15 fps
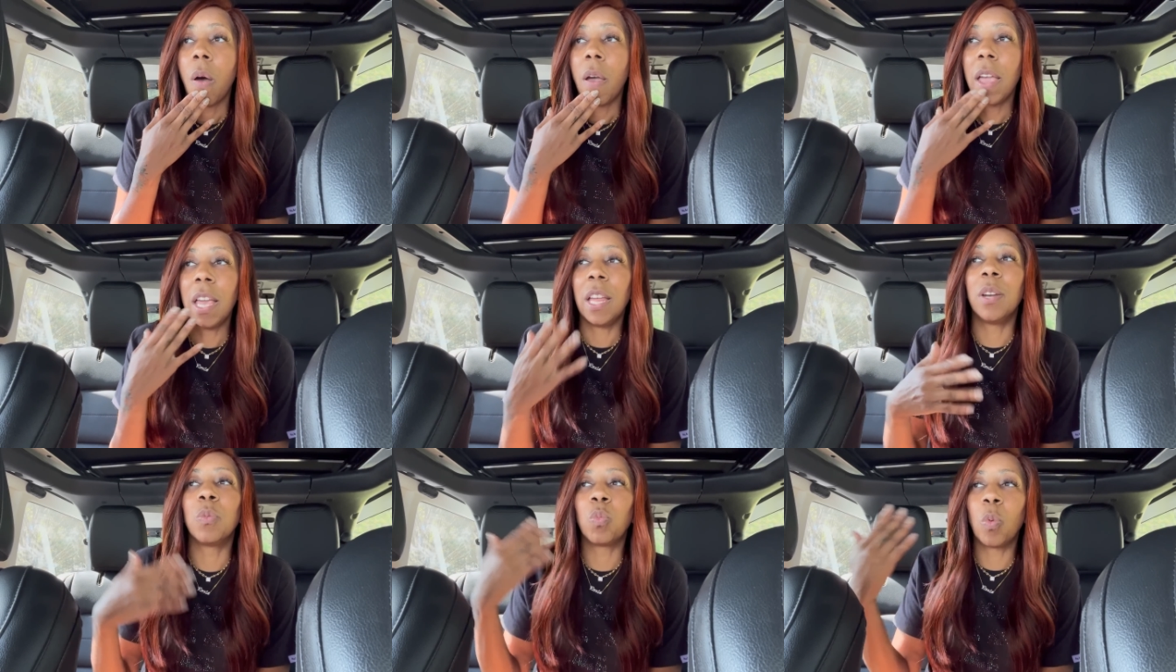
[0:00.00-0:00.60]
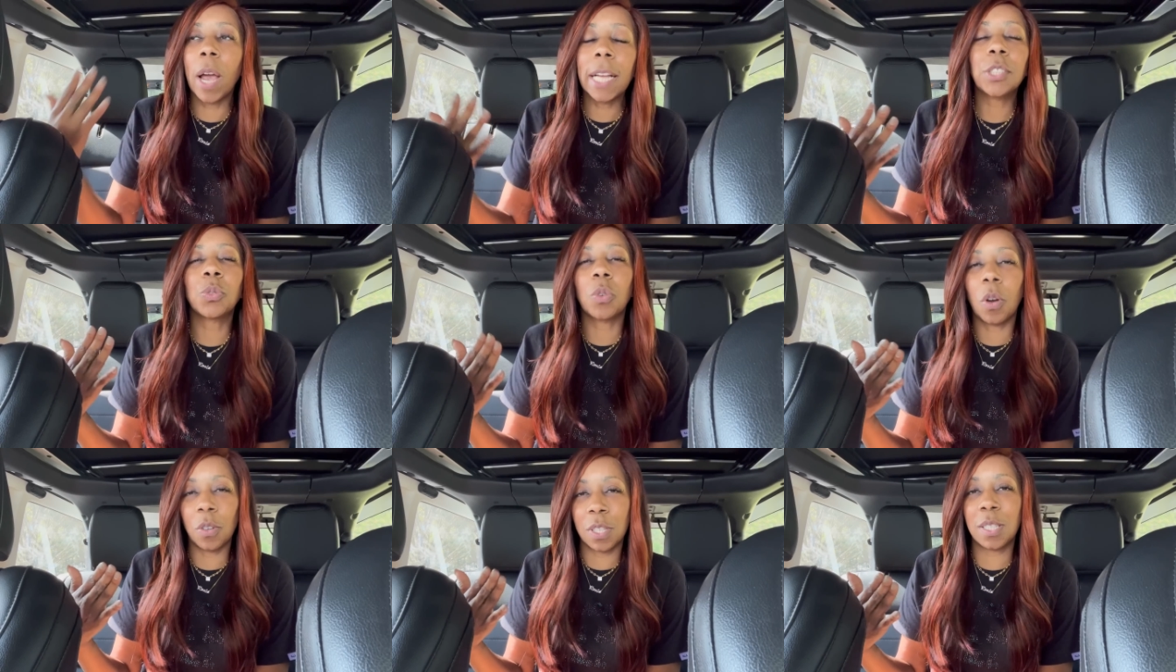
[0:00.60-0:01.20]
in
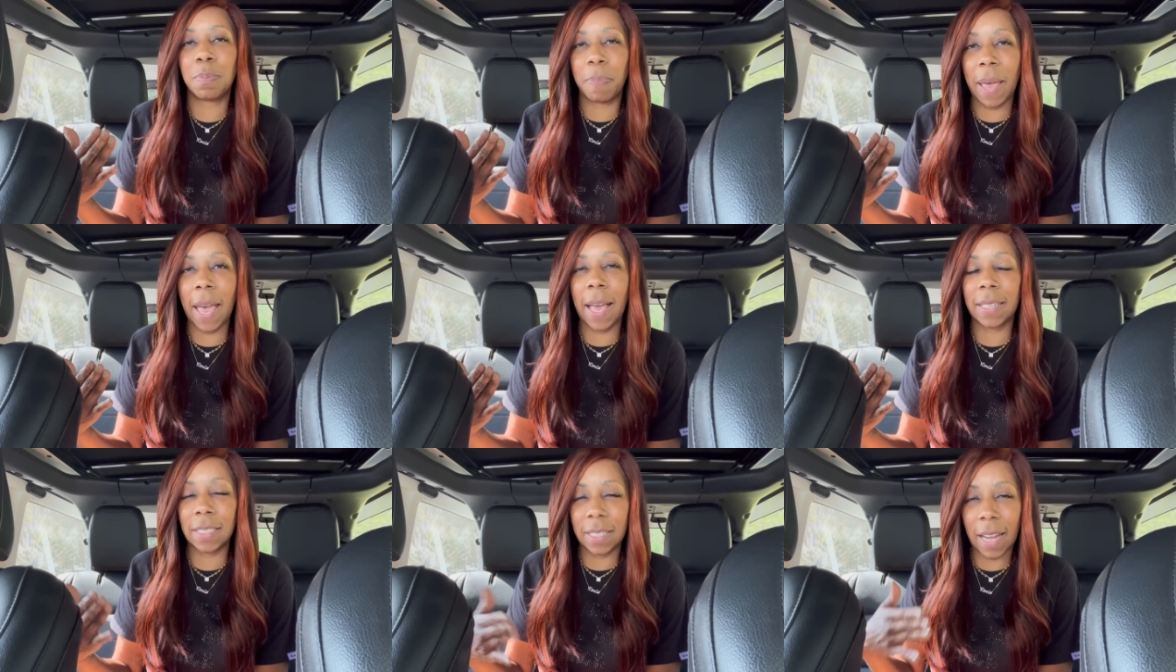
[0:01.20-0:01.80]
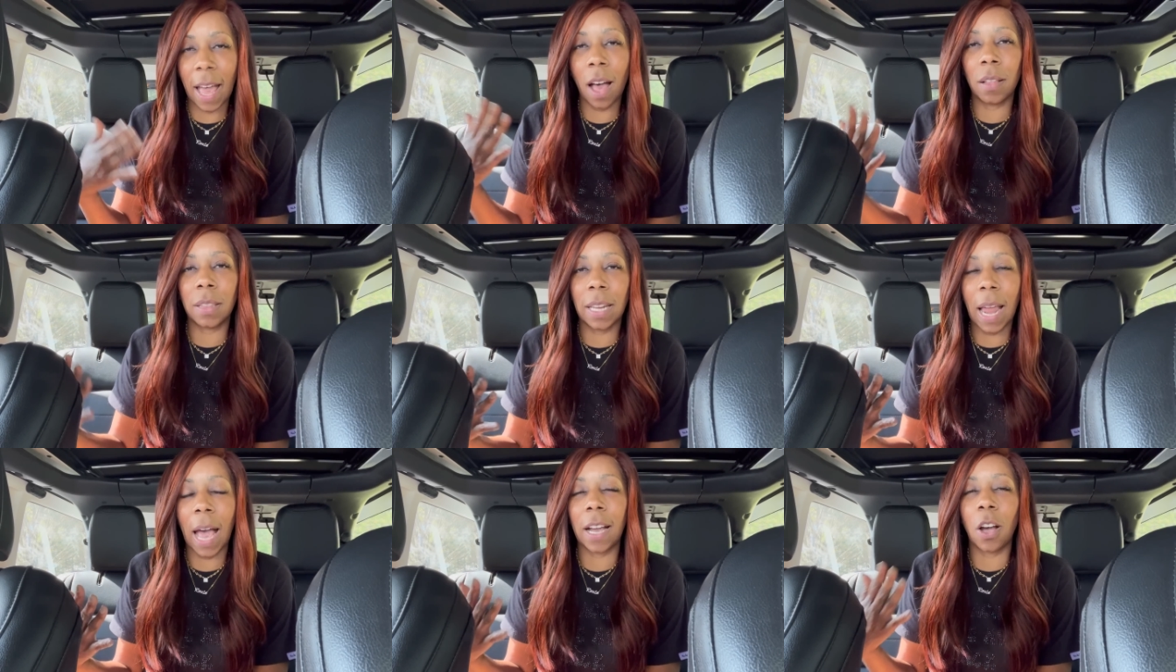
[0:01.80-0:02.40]
retrospect, now
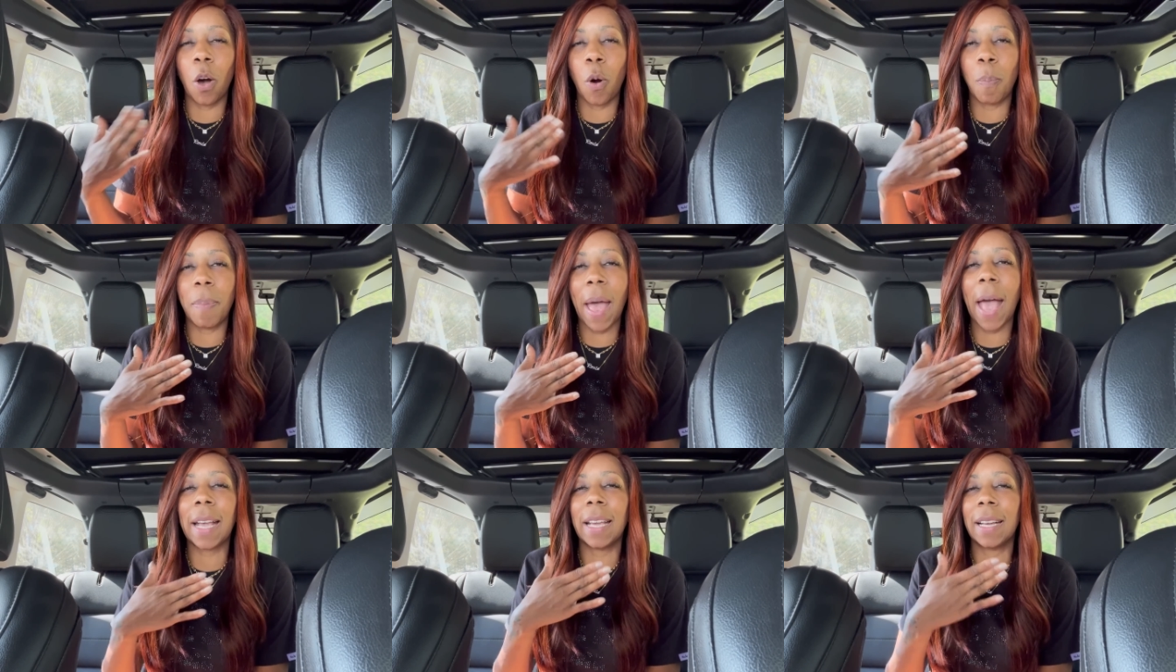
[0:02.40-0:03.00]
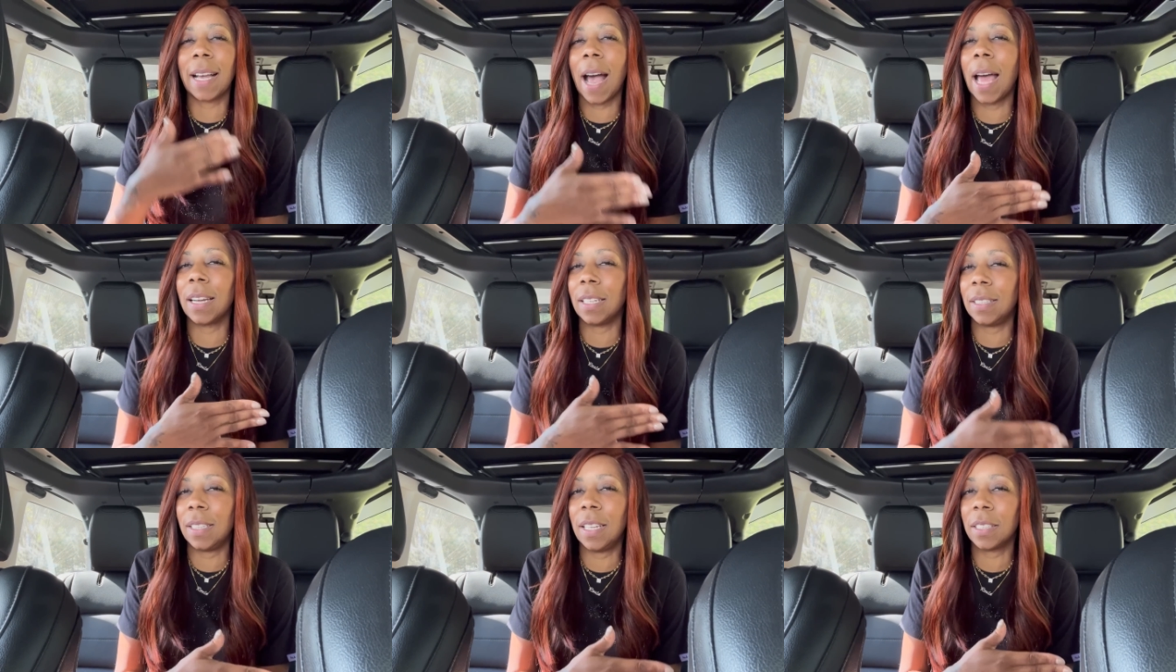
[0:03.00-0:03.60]
that I go back and kind
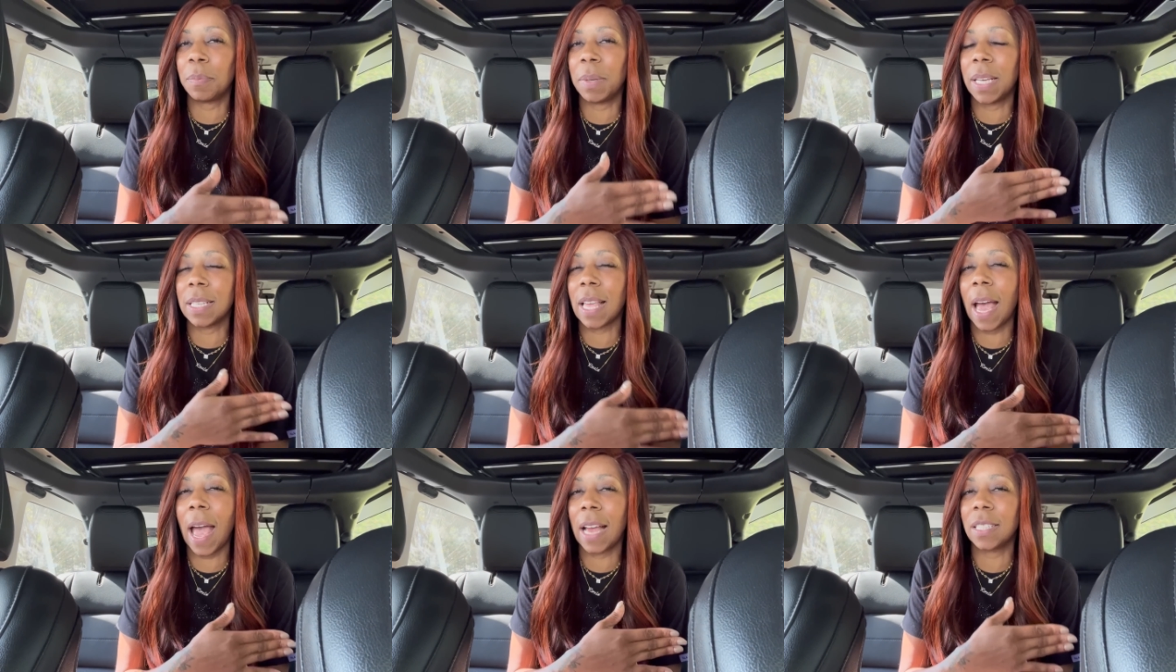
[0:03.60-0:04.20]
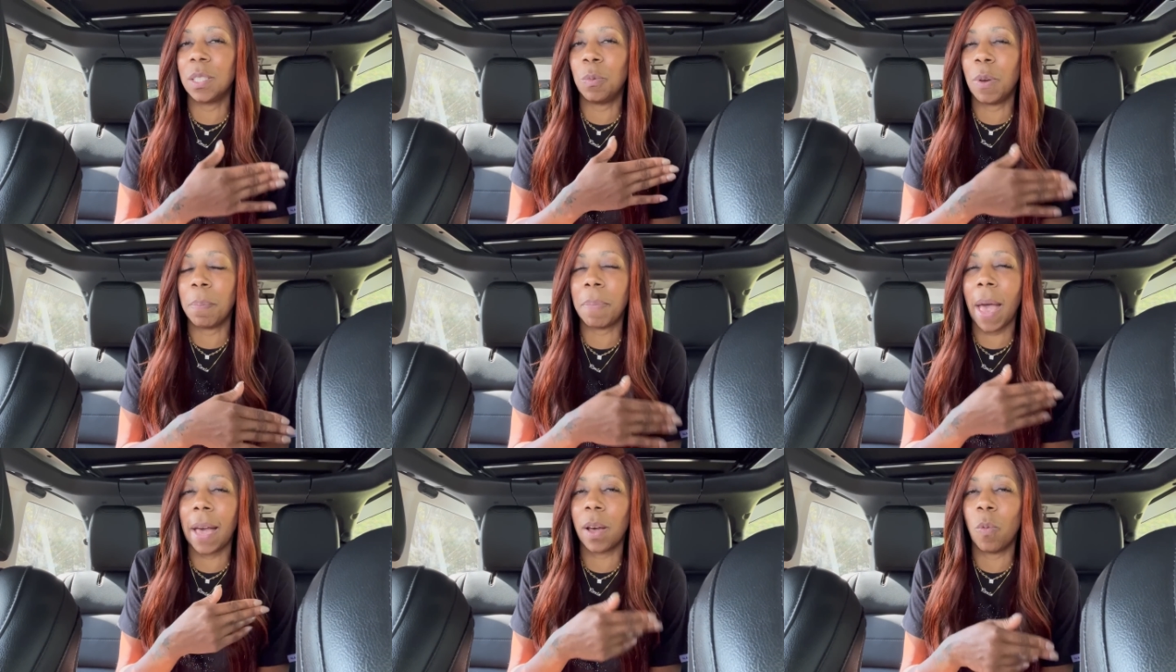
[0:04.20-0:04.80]
of look, because I actually went
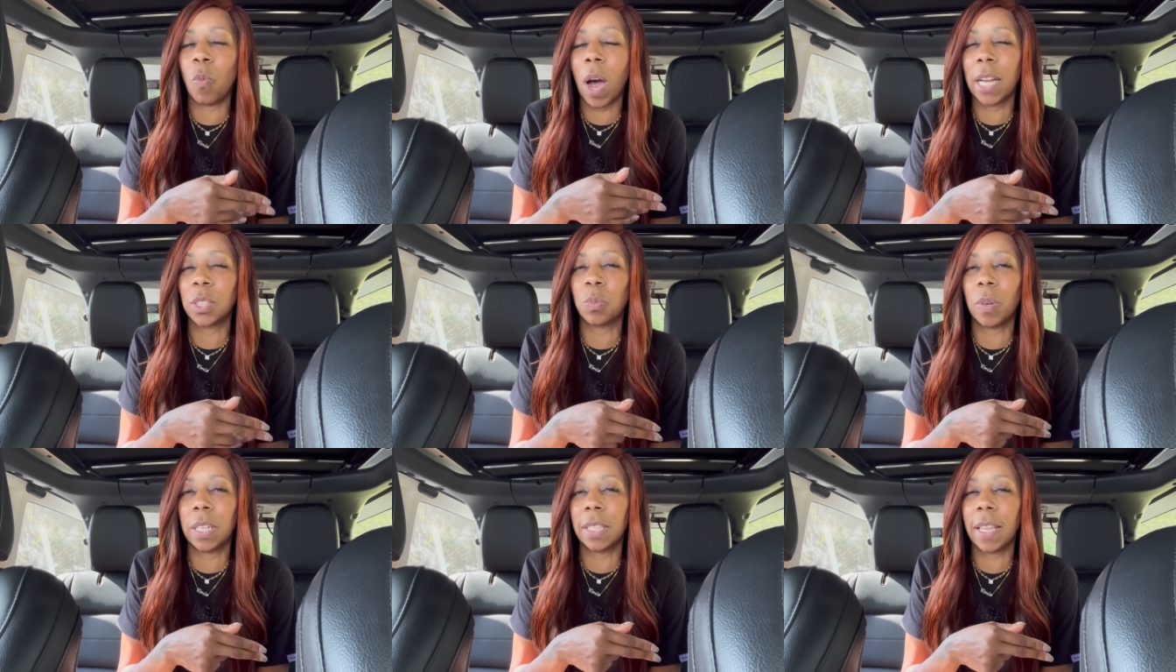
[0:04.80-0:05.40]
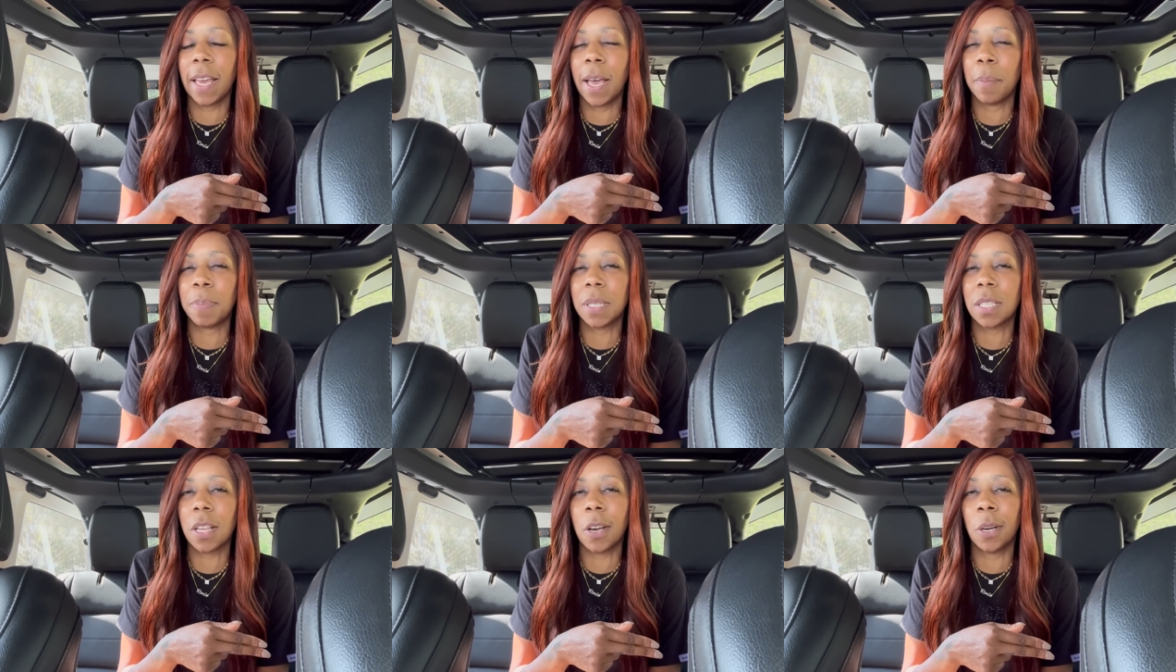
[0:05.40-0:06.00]
back and watched one of the
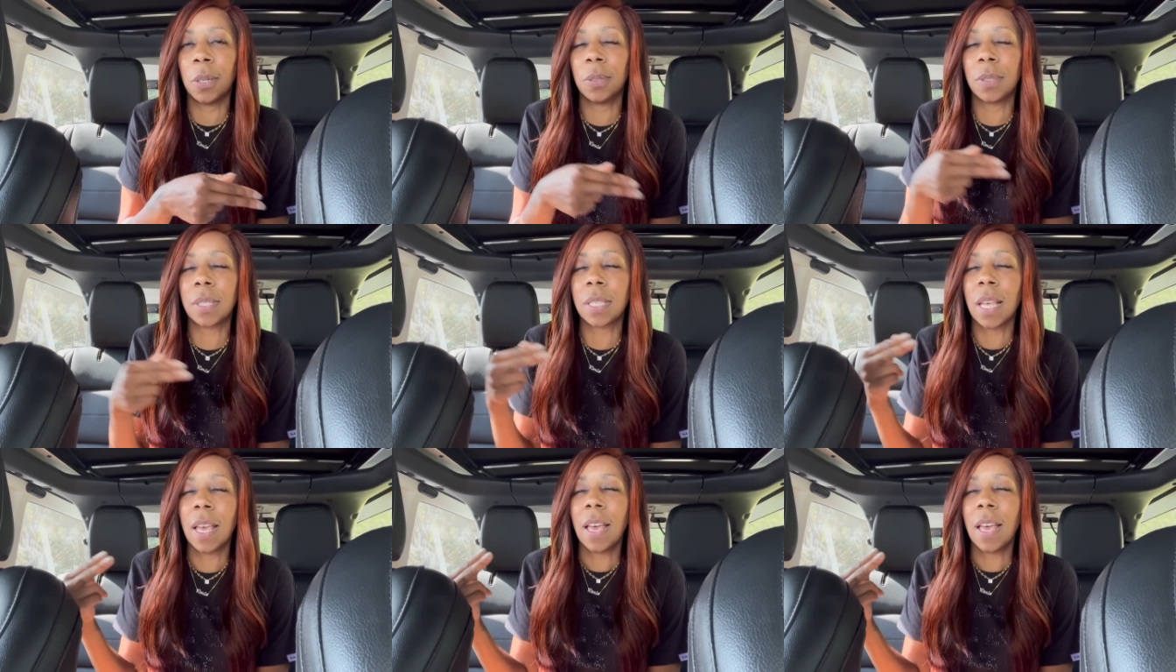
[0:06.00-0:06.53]
episodes,